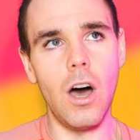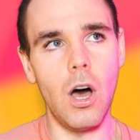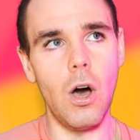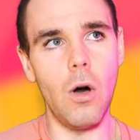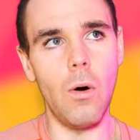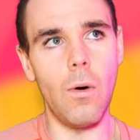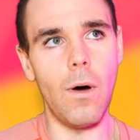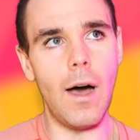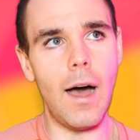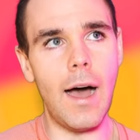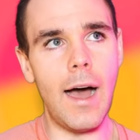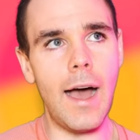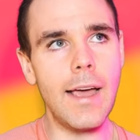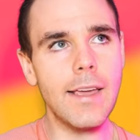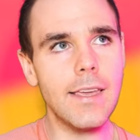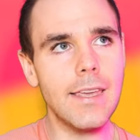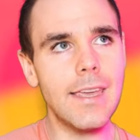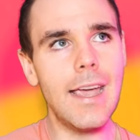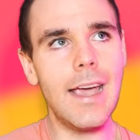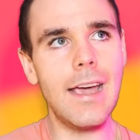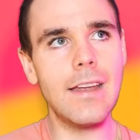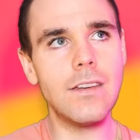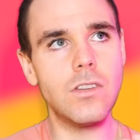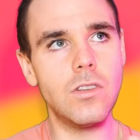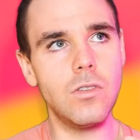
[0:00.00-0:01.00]
oh, I
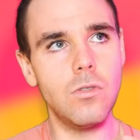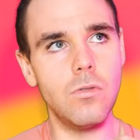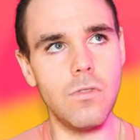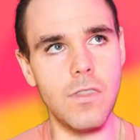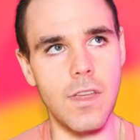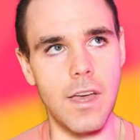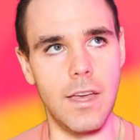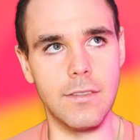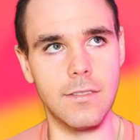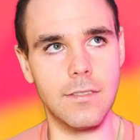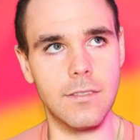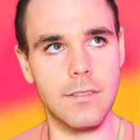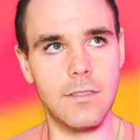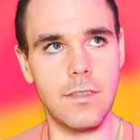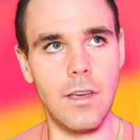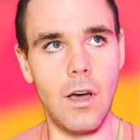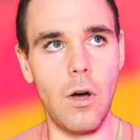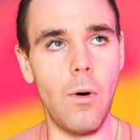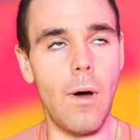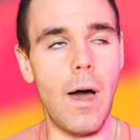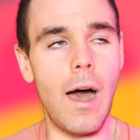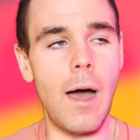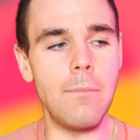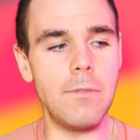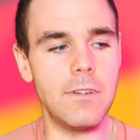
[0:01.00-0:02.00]
can't do this,
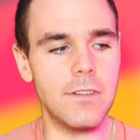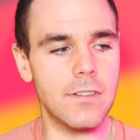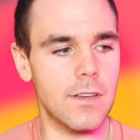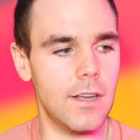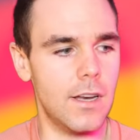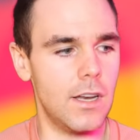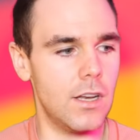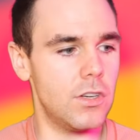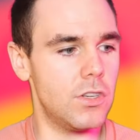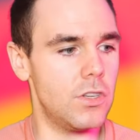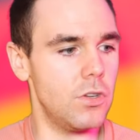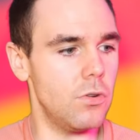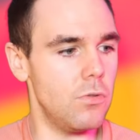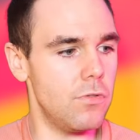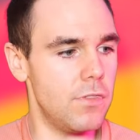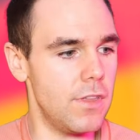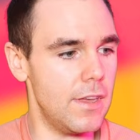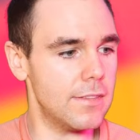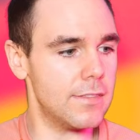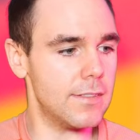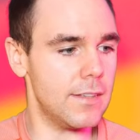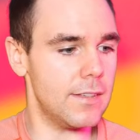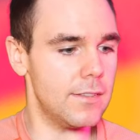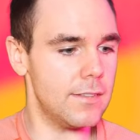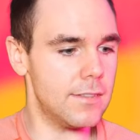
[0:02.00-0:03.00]
so I'm just gonna do
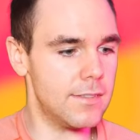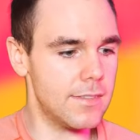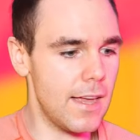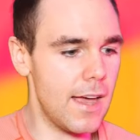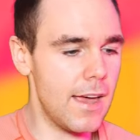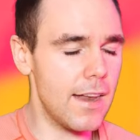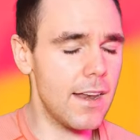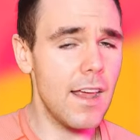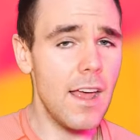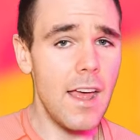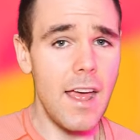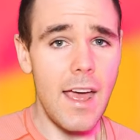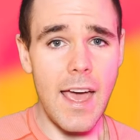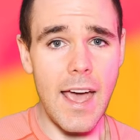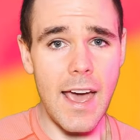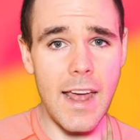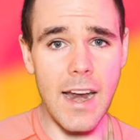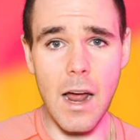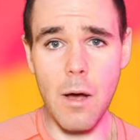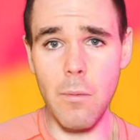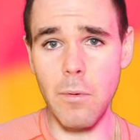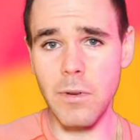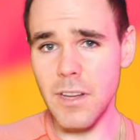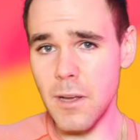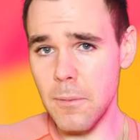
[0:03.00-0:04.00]
this instead.
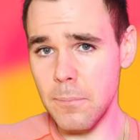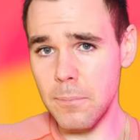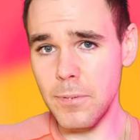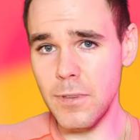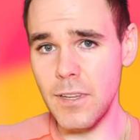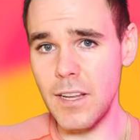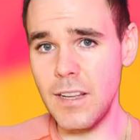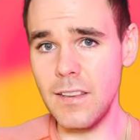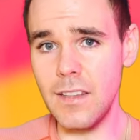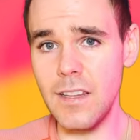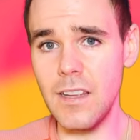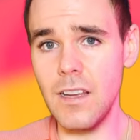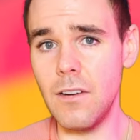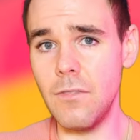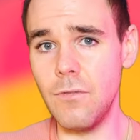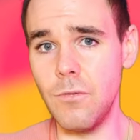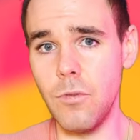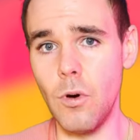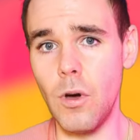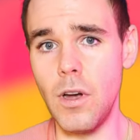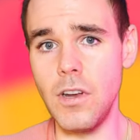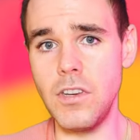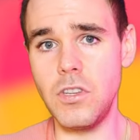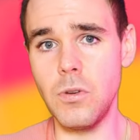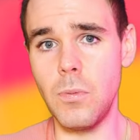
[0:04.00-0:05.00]
And I would completely
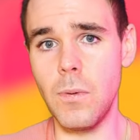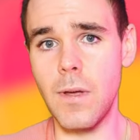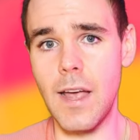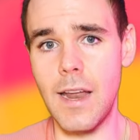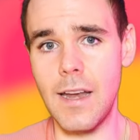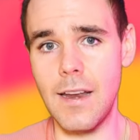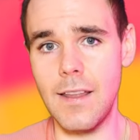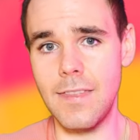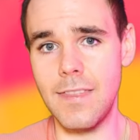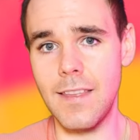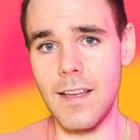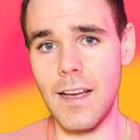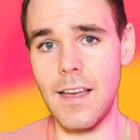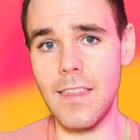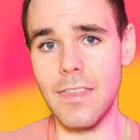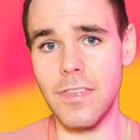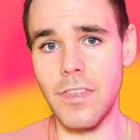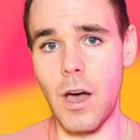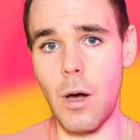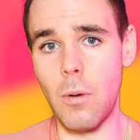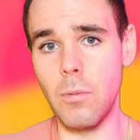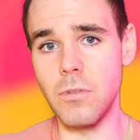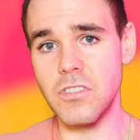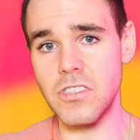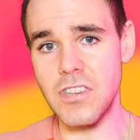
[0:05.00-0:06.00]
avoid doing anything I
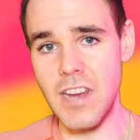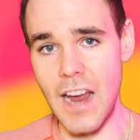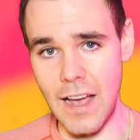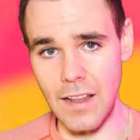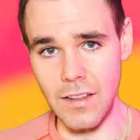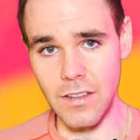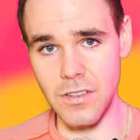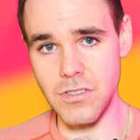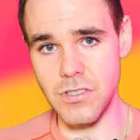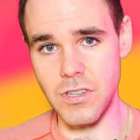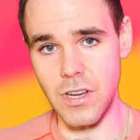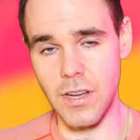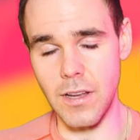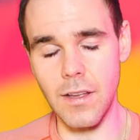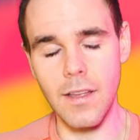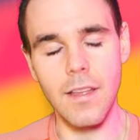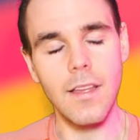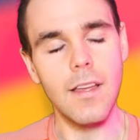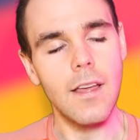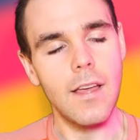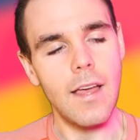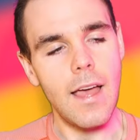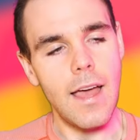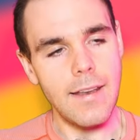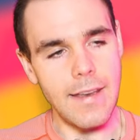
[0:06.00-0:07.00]
thought was challenging.
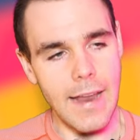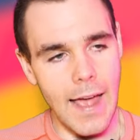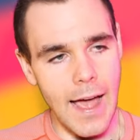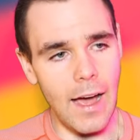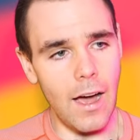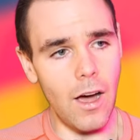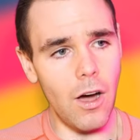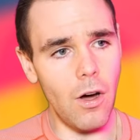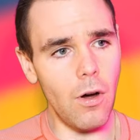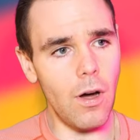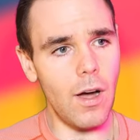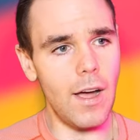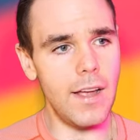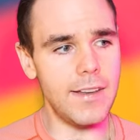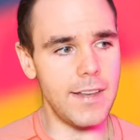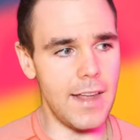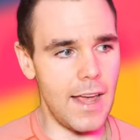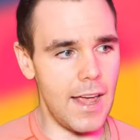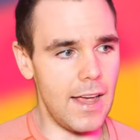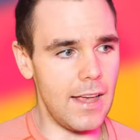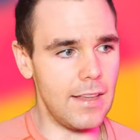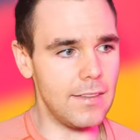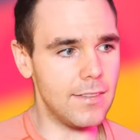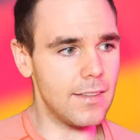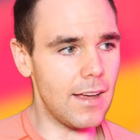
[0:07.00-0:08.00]

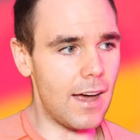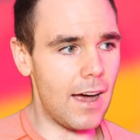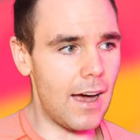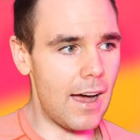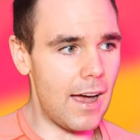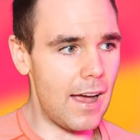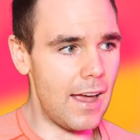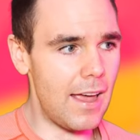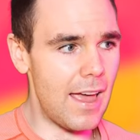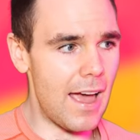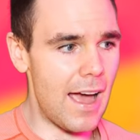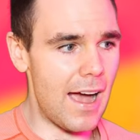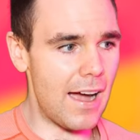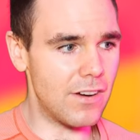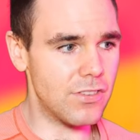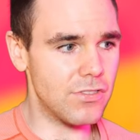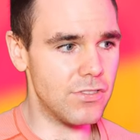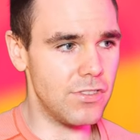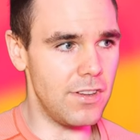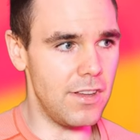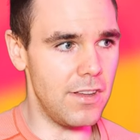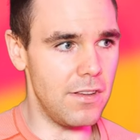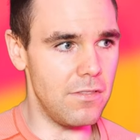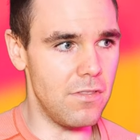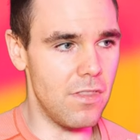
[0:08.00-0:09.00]
Nowadays, I
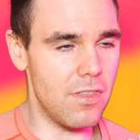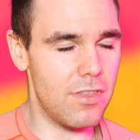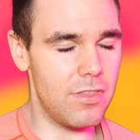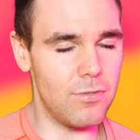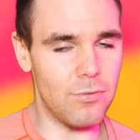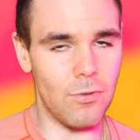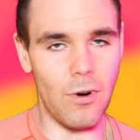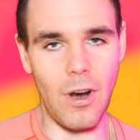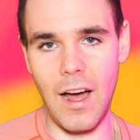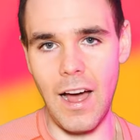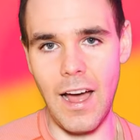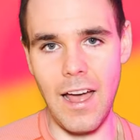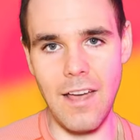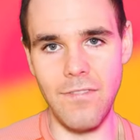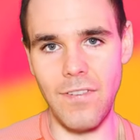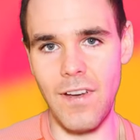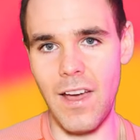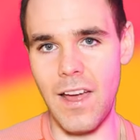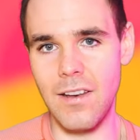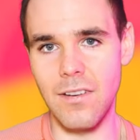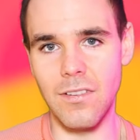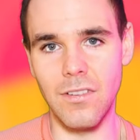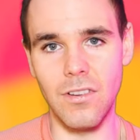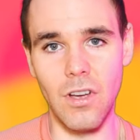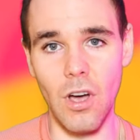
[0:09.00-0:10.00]
actually thrive
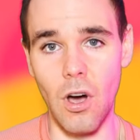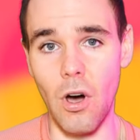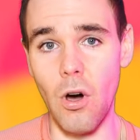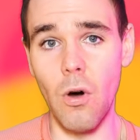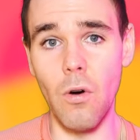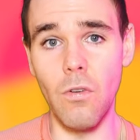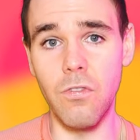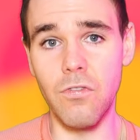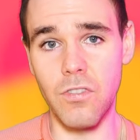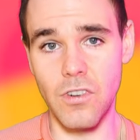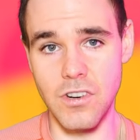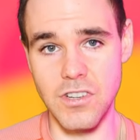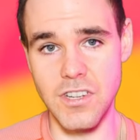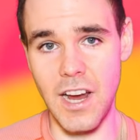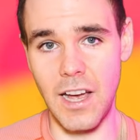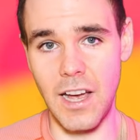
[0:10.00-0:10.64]
and go for